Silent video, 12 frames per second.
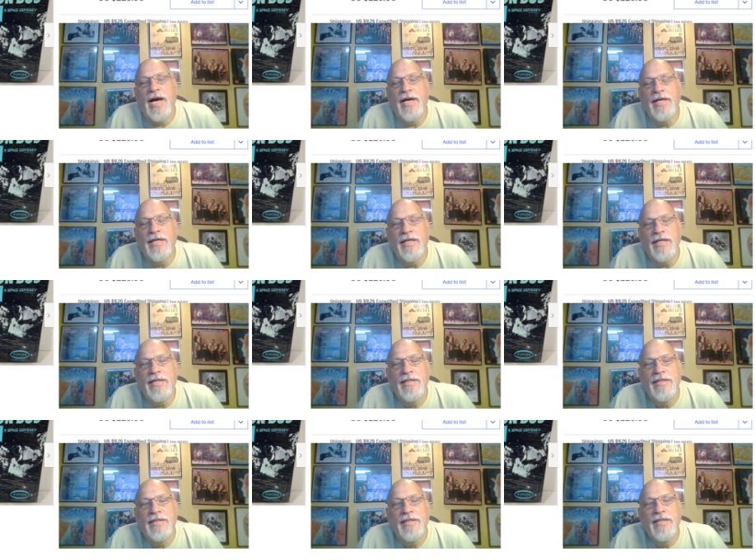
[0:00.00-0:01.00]
I
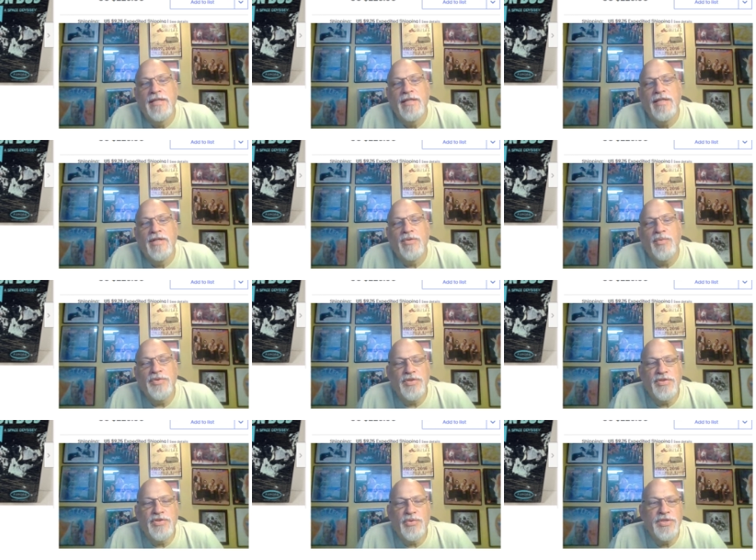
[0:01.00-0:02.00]
went
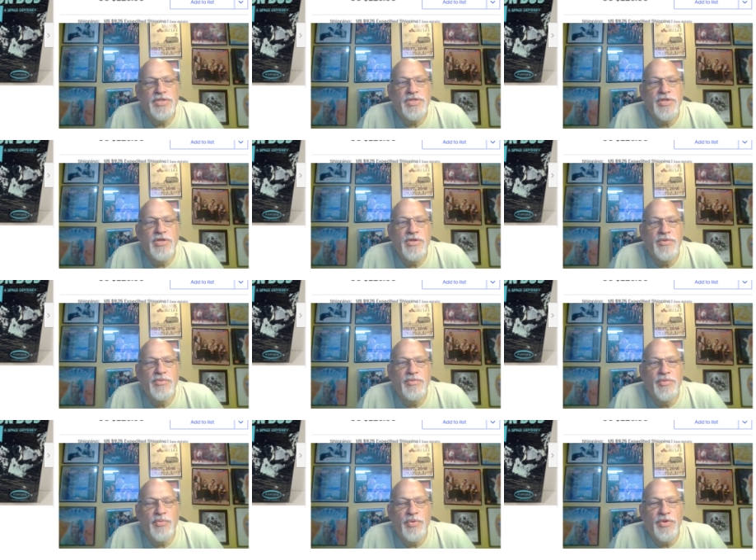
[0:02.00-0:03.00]
to the toy show
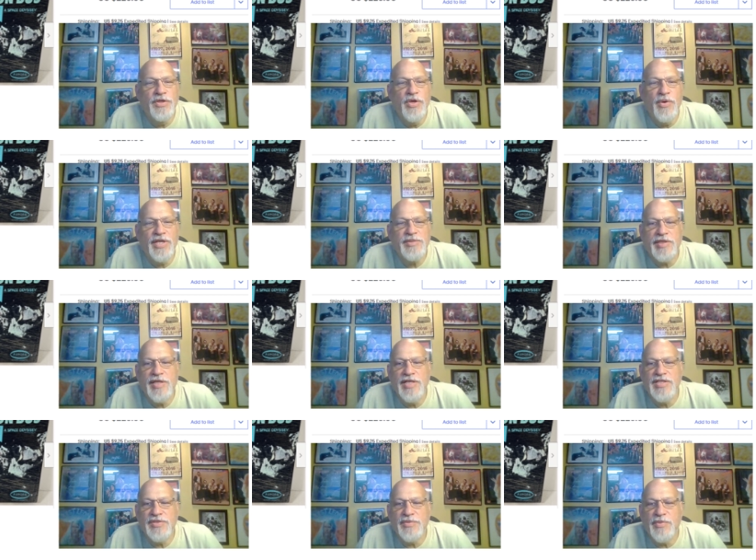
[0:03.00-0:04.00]
with really no
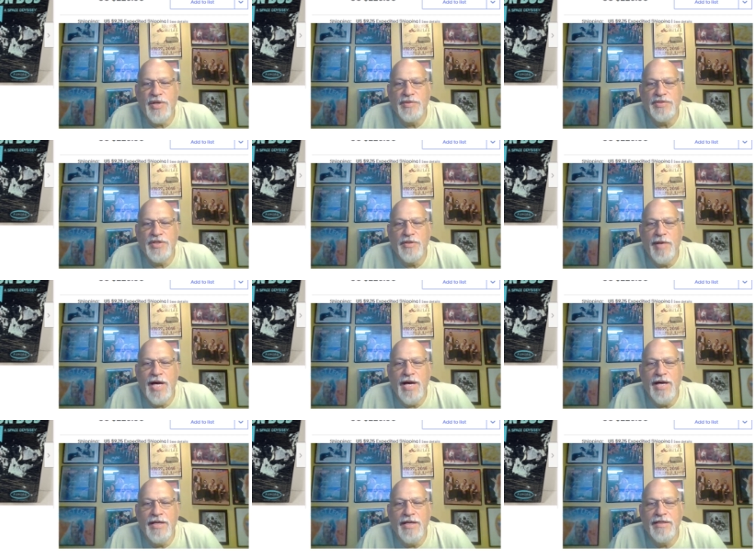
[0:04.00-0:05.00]
expectations of what I was going to
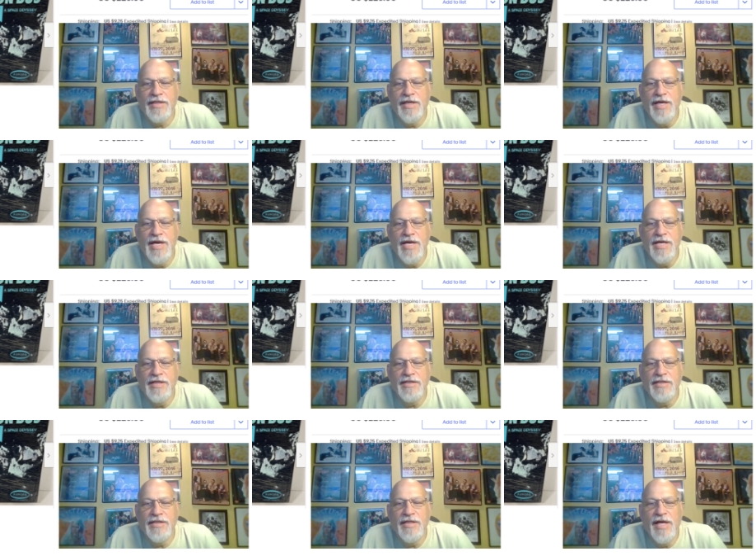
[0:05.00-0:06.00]
buy,
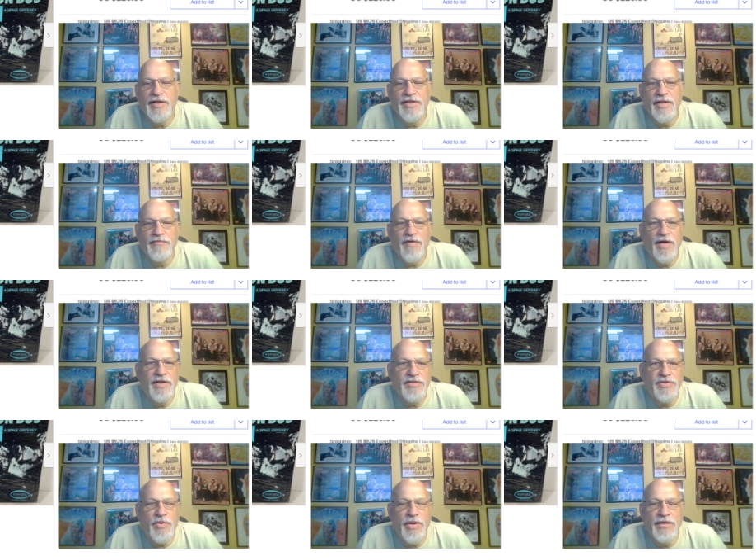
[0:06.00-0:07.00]
and ended up finding
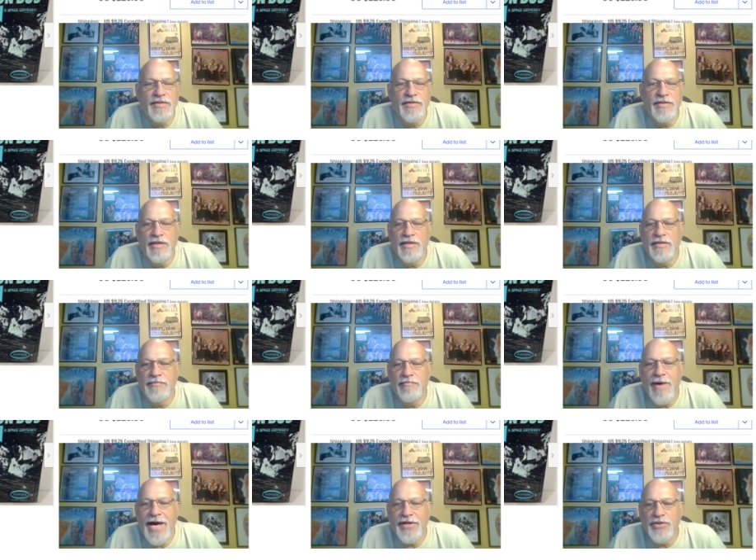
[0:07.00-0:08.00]
this great
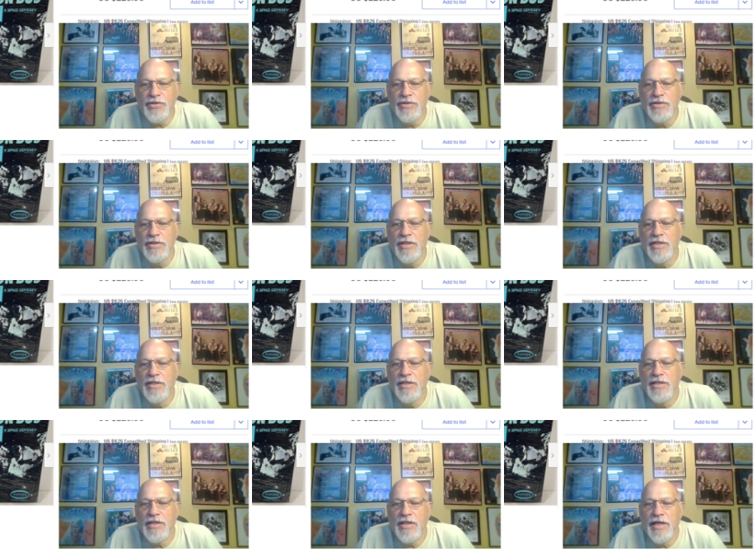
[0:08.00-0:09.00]
model
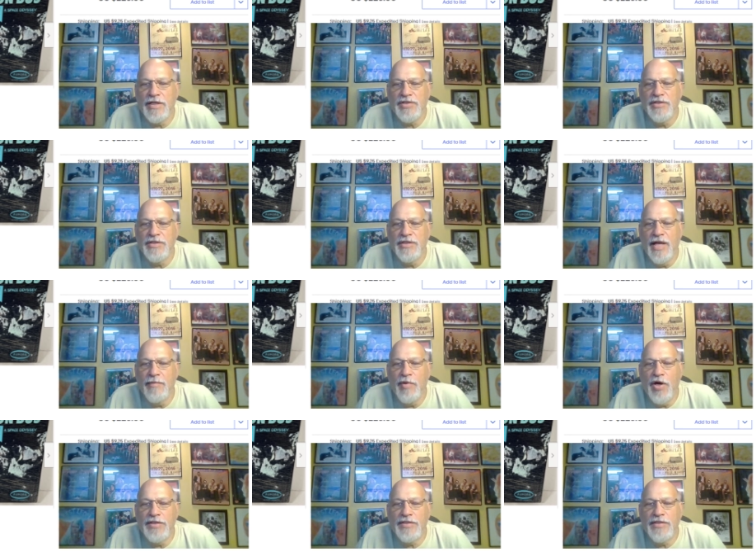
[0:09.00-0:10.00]
collection, and I
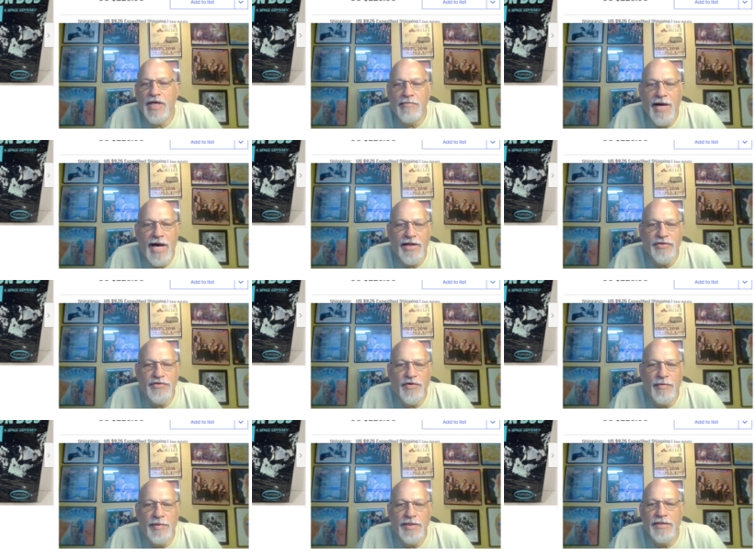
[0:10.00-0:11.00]
bought 10 models
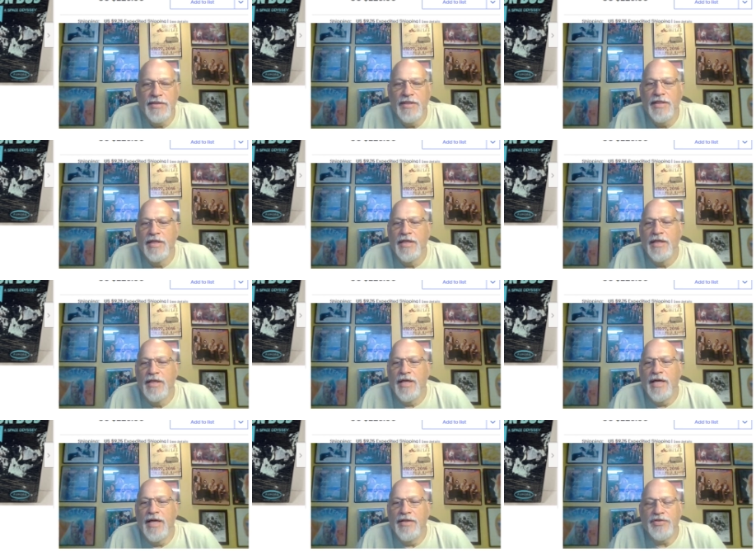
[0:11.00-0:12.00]
from it,
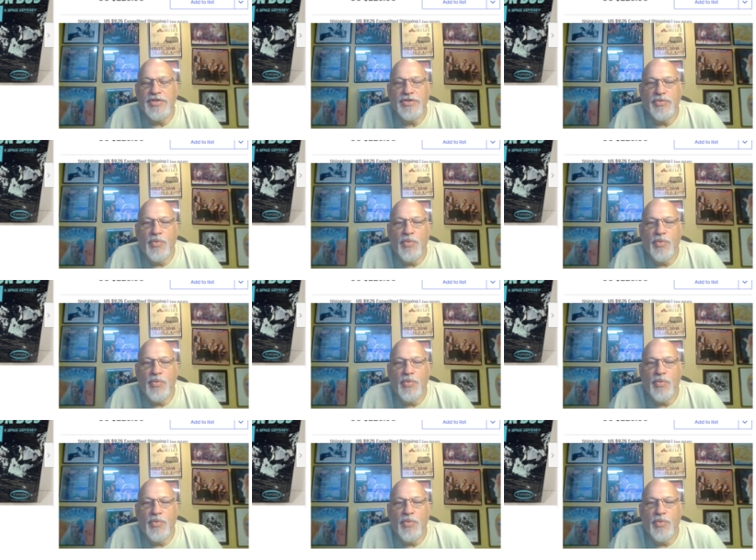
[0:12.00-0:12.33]
and